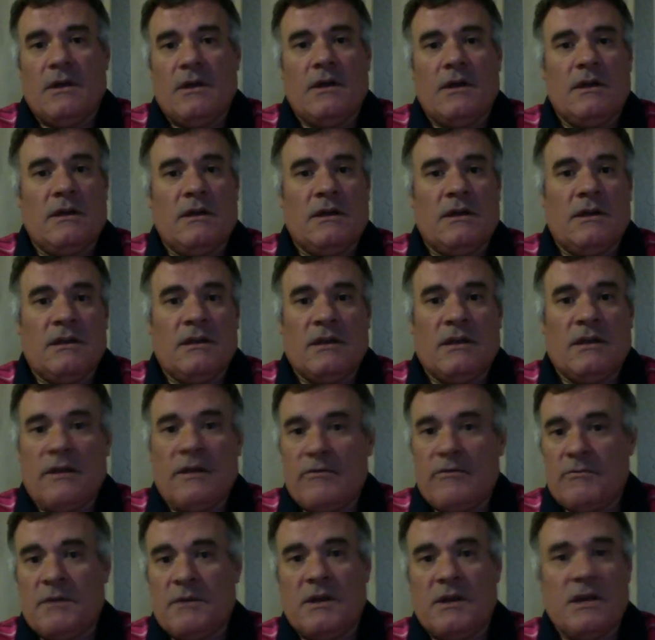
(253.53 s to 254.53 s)
I gave her
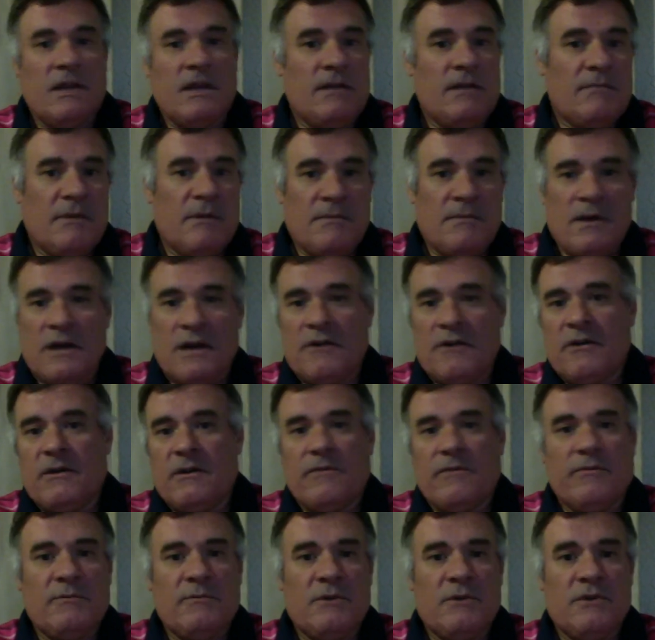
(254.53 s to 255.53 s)
my name, my background
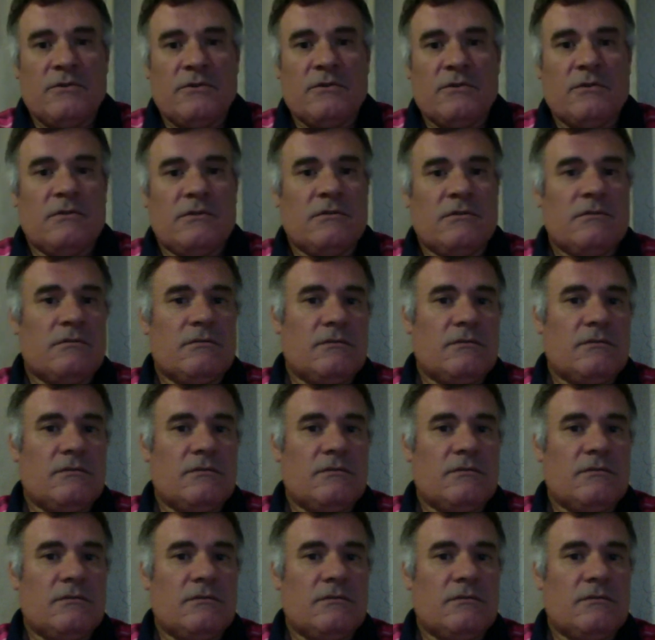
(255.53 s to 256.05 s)
information,